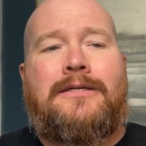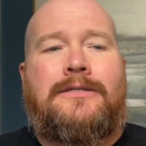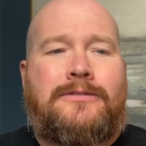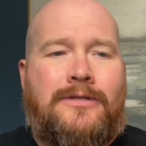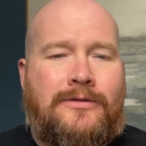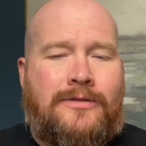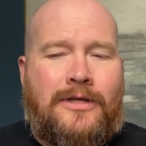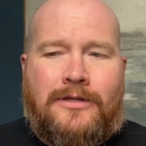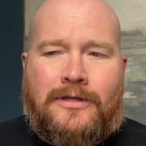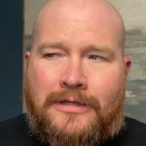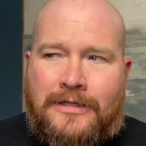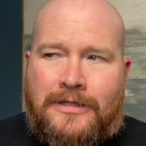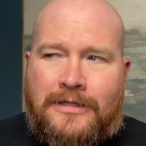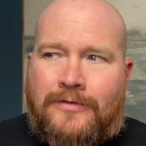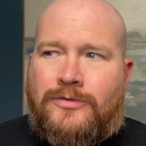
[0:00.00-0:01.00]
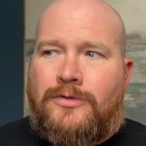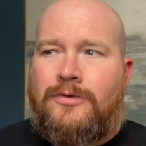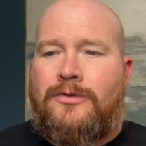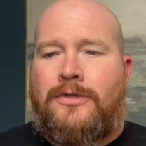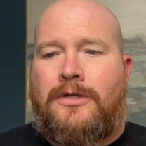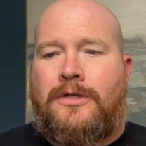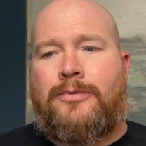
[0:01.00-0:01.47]
so that it gives you a
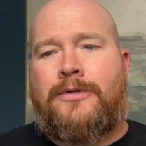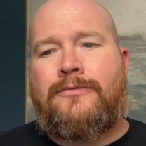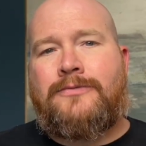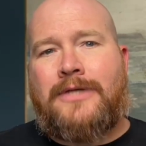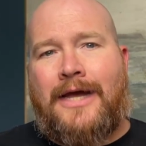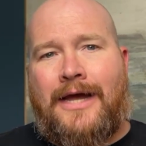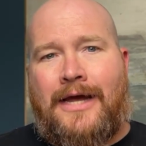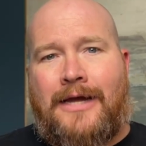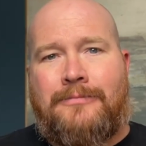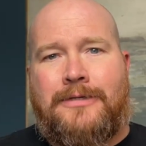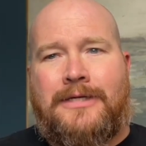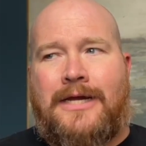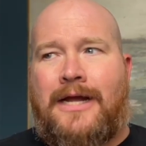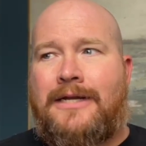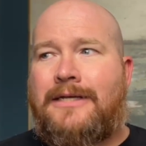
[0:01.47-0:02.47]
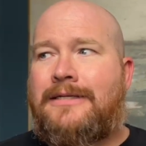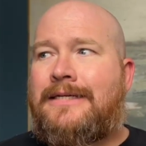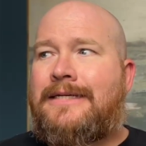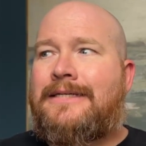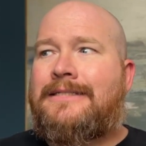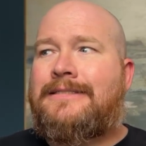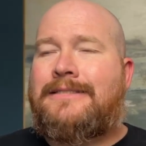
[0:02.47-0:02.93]
little bit of time to kind of
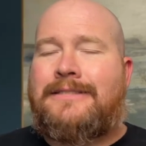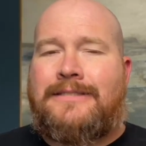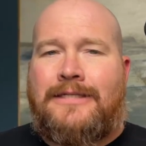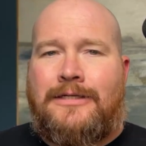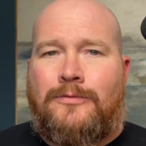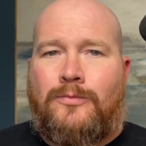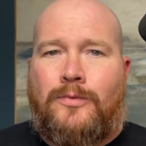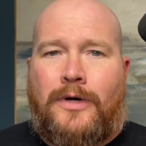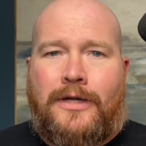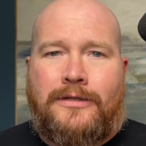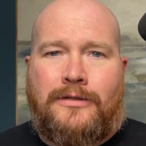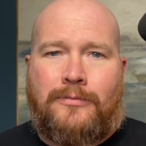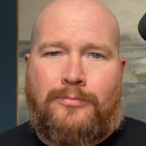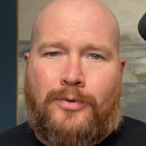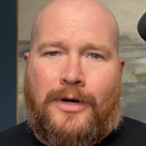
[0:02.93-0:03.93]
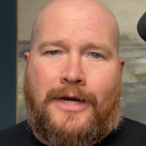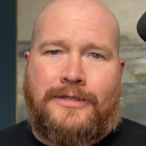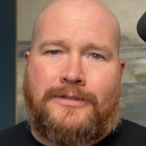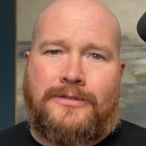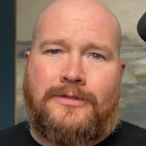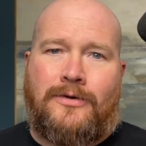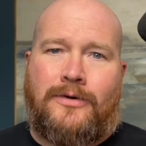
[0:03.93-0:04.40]
see what the price
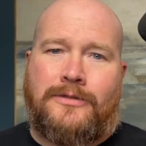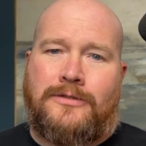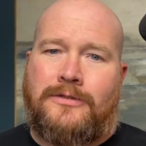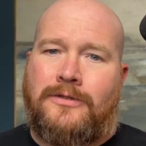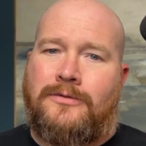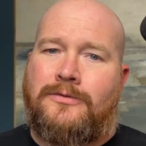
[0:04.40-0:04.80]
is going to do.